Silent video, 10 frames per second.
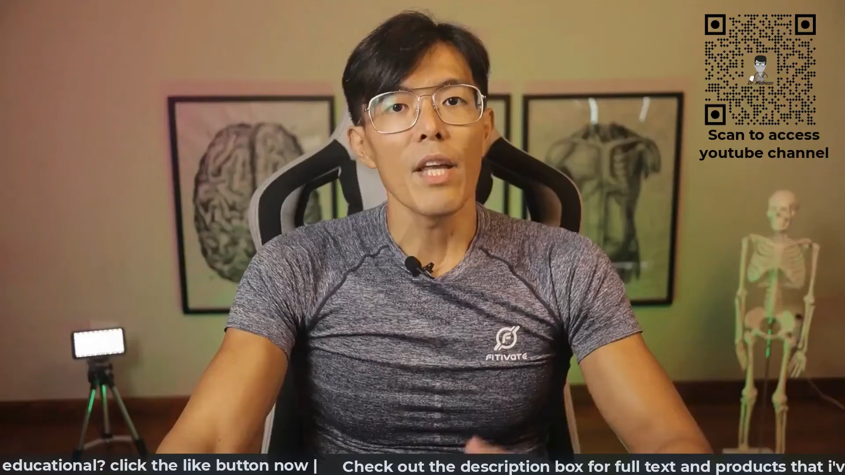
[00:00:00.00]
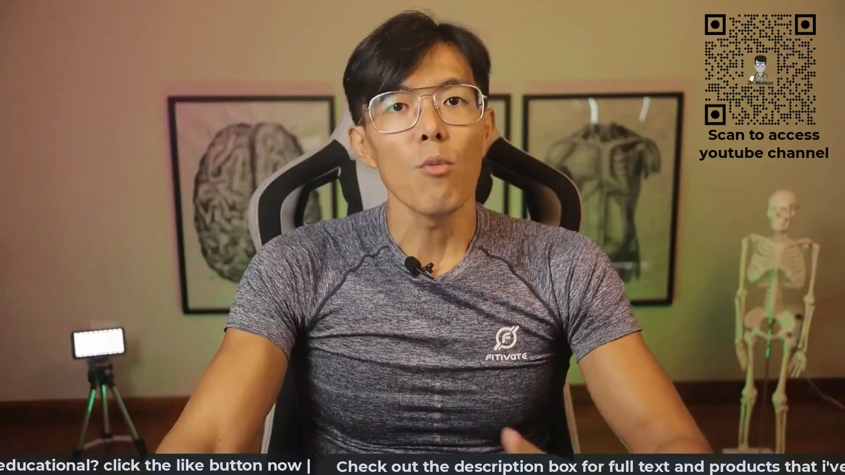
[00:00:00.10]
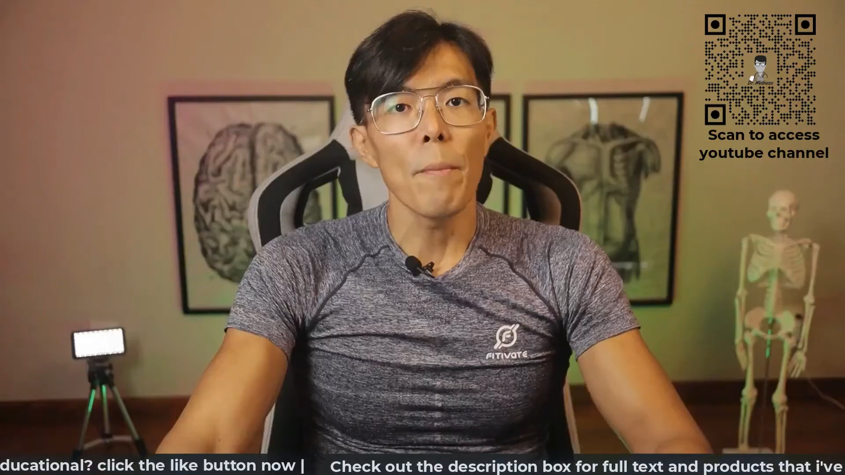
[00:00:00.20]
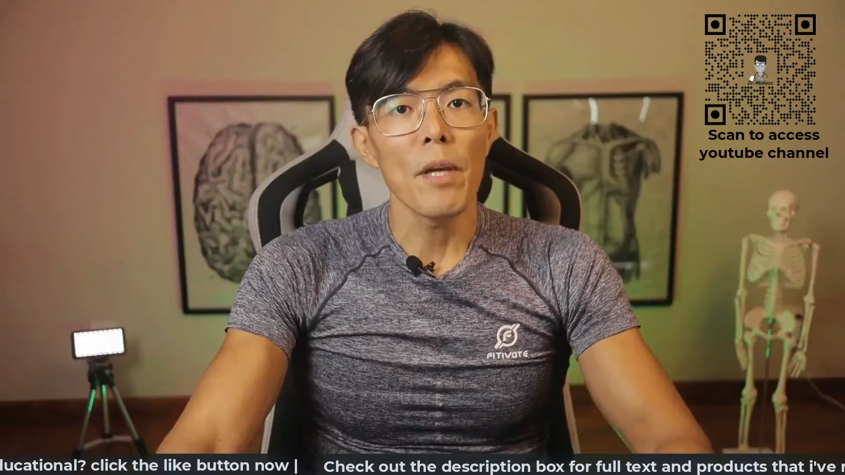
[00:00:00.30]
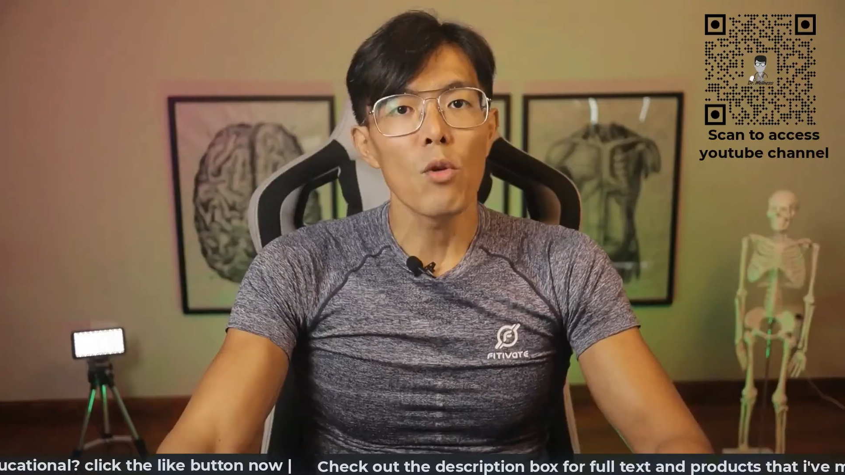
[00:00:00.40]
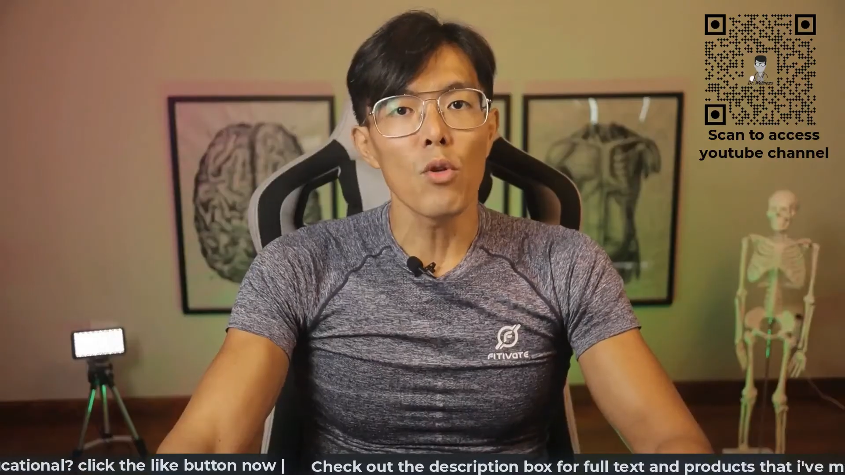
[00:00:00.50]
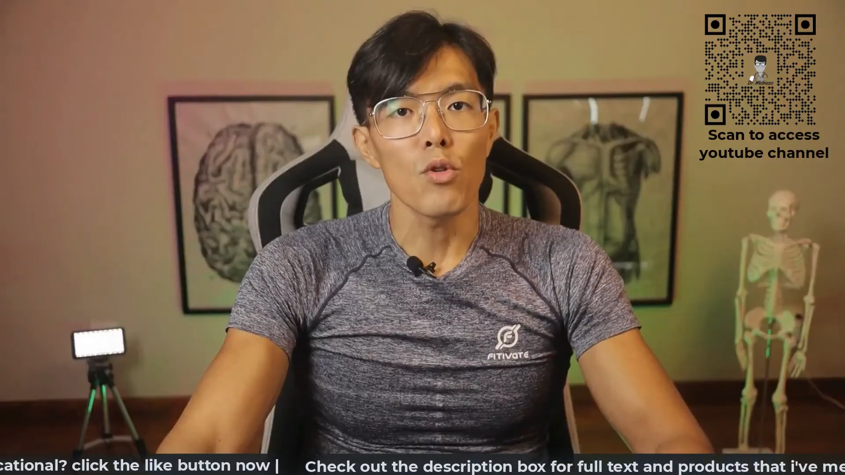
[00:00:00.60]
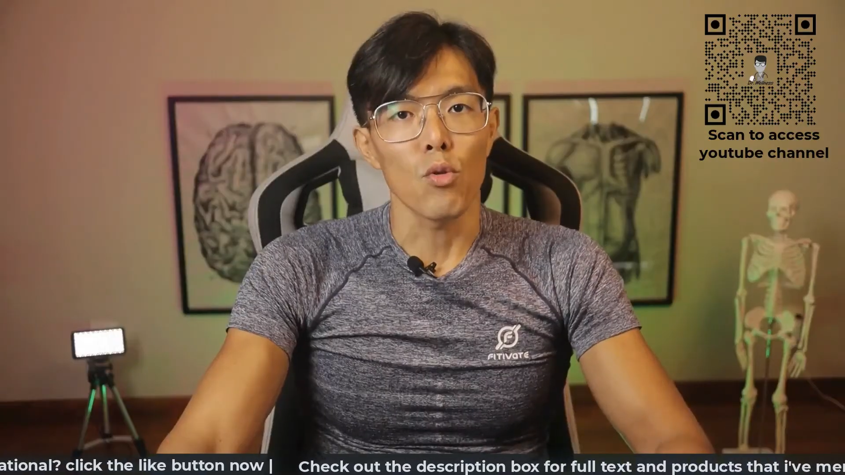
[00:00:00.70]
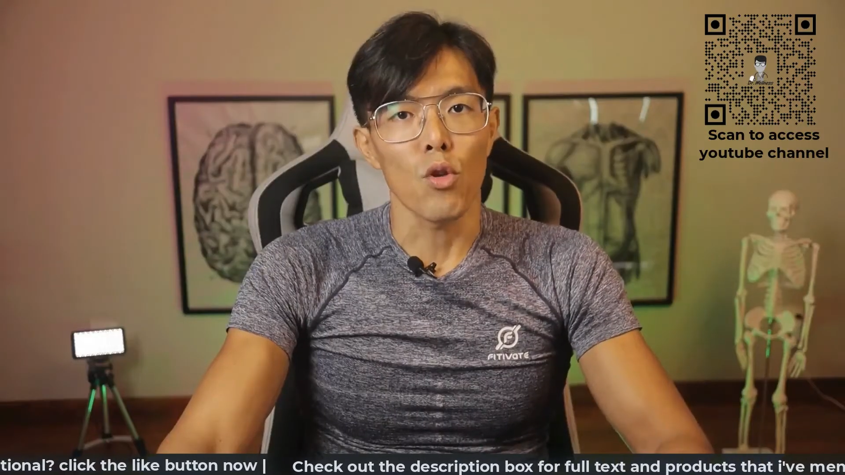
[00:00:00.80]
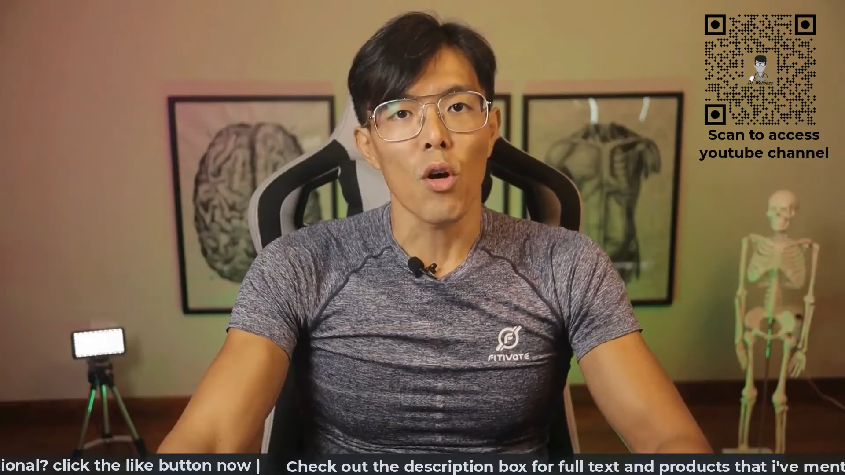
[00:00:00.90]
It would be good
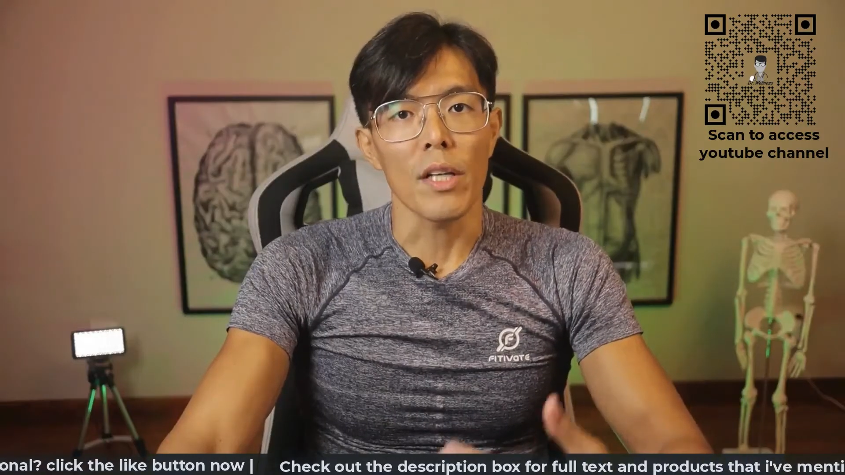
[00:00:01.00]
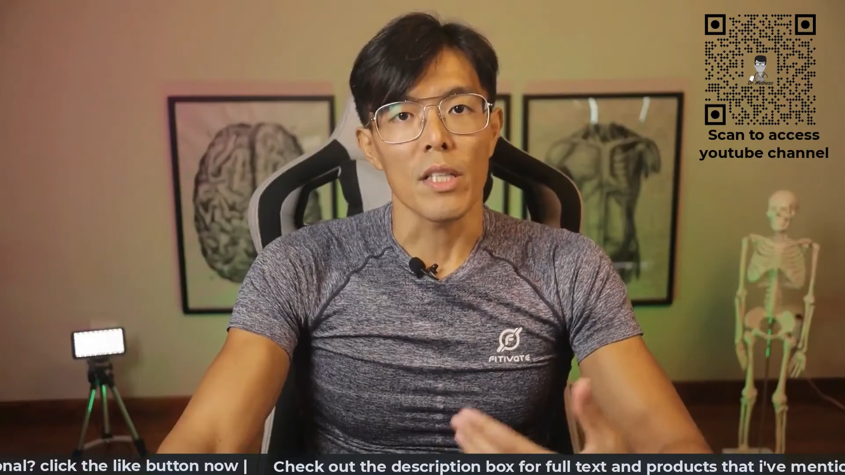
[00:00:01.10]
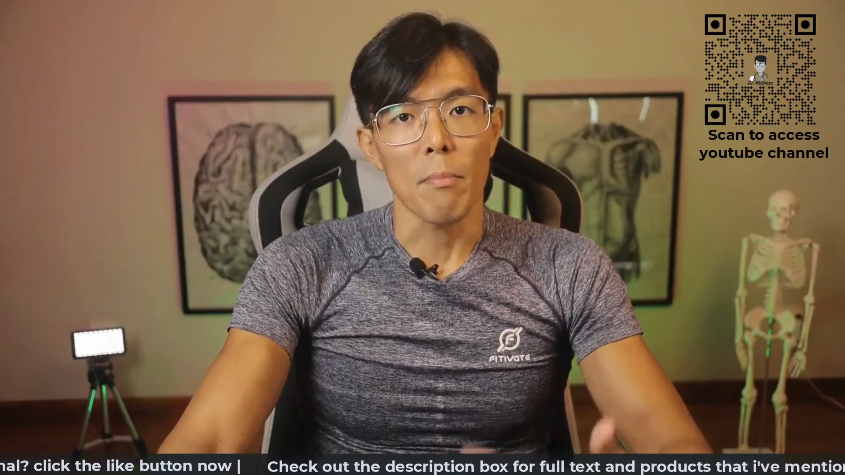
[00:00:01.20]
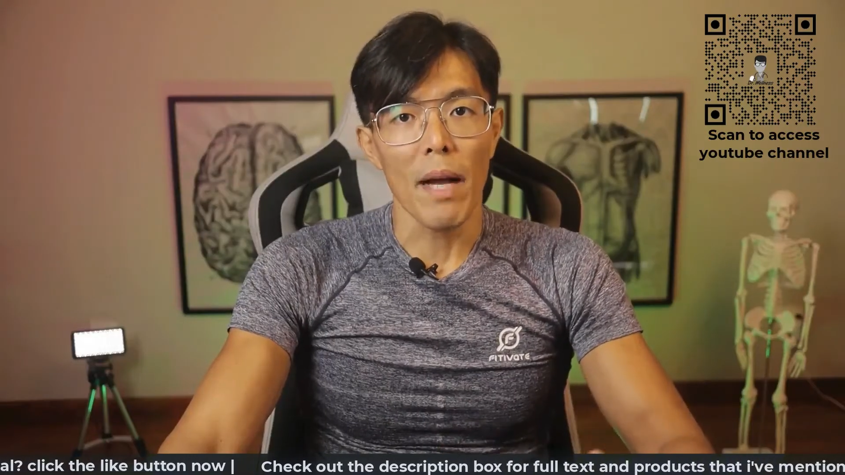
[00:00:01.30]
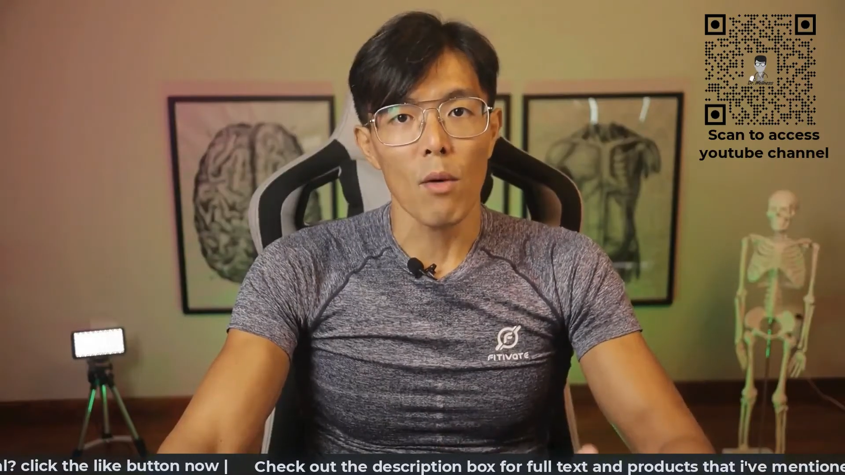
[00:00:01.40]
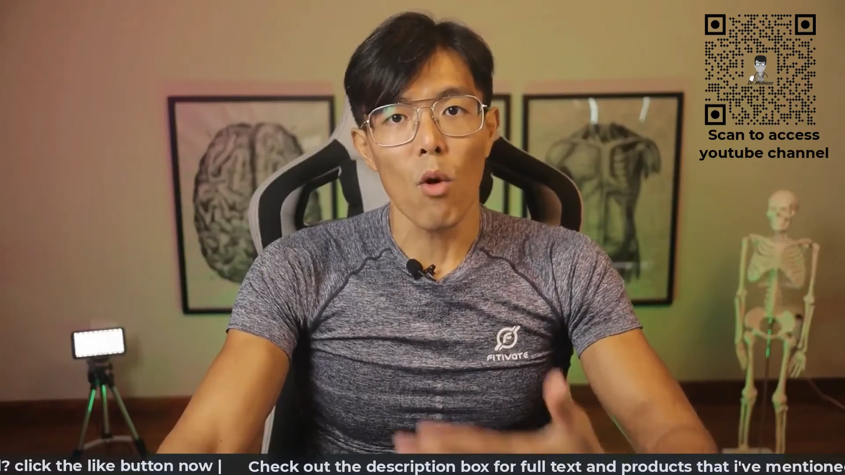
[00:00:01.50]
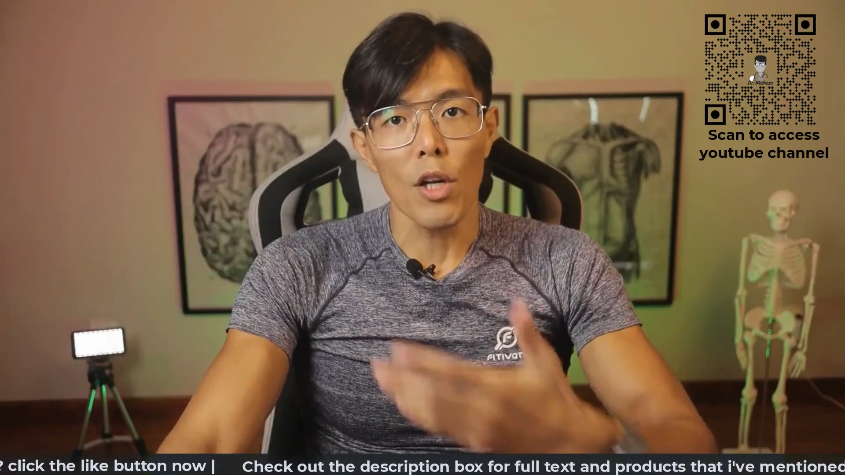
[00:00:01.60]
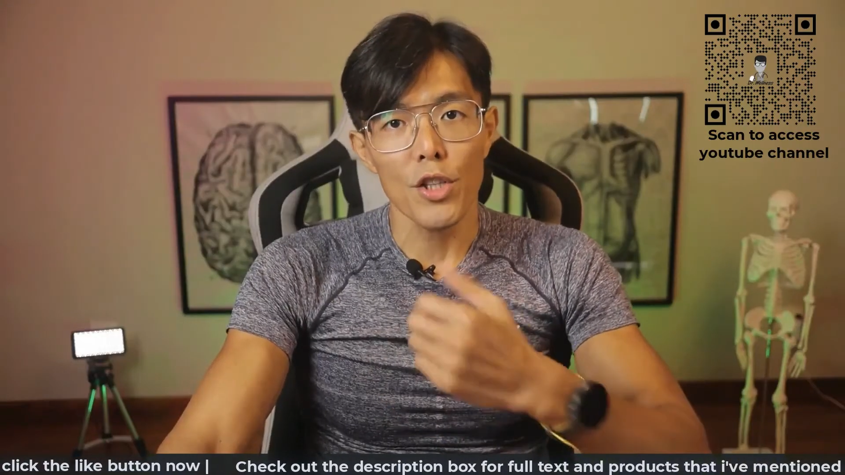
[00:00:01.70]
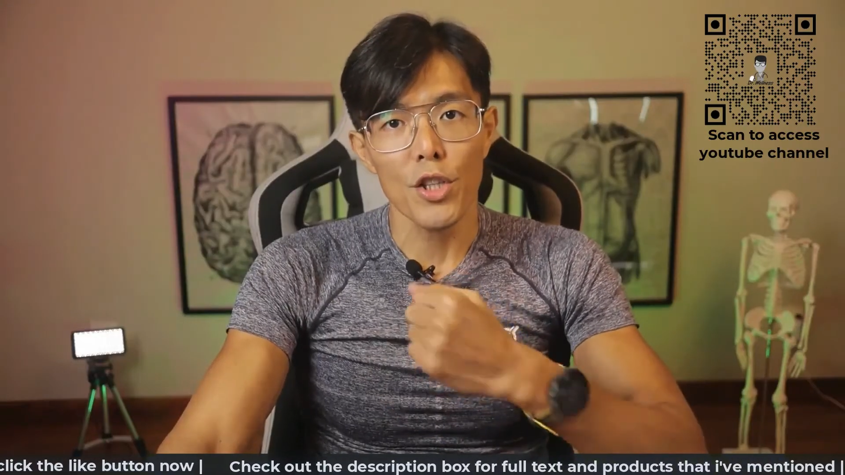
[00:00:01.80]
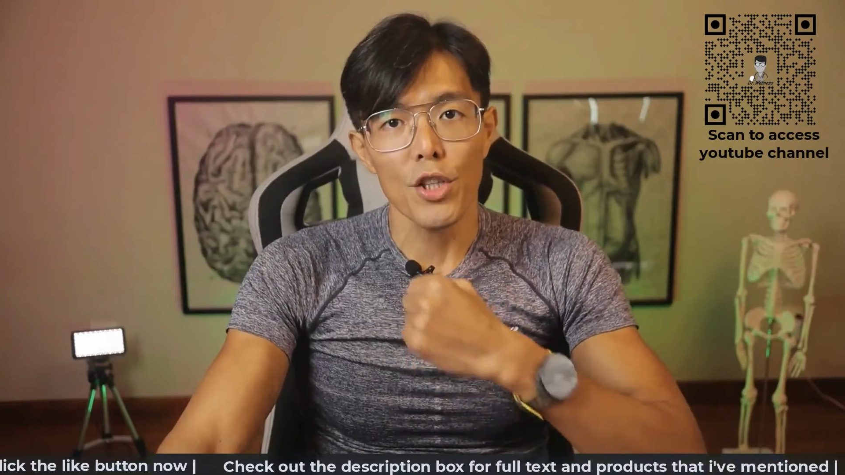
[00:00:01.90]
to don a
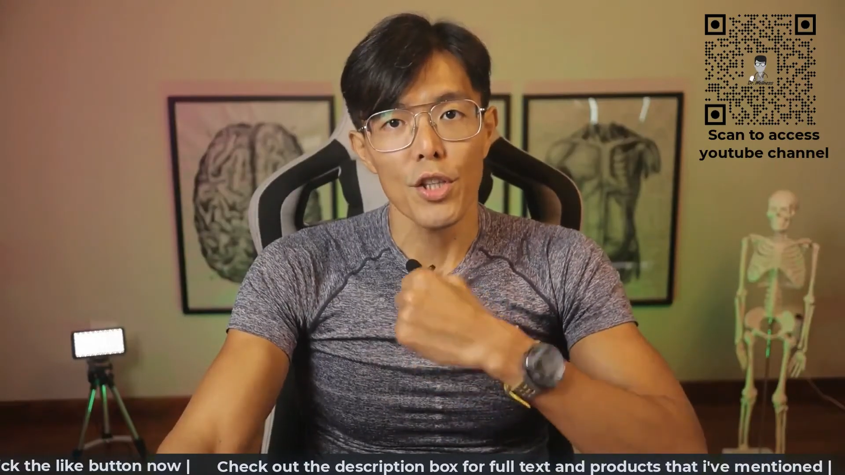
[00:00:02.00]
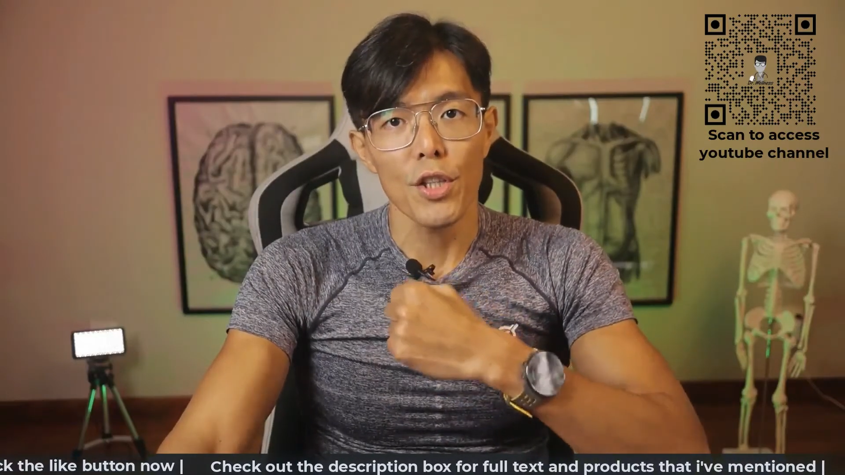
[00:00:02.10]
smartwatch